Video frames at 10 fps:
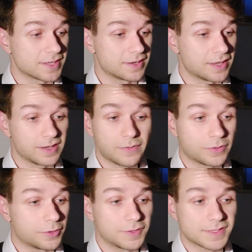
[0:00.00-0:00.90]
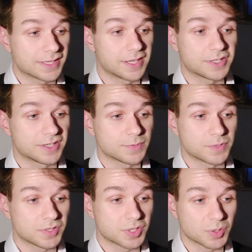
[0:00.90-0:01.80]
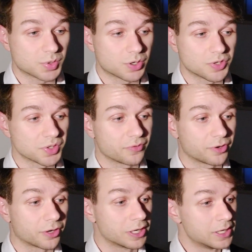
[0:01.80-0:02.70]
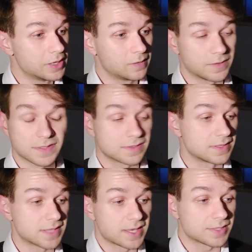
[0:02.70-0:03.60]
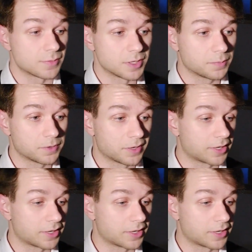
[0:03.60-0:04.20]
And even though this selection has been so strong so far, this has to be up there.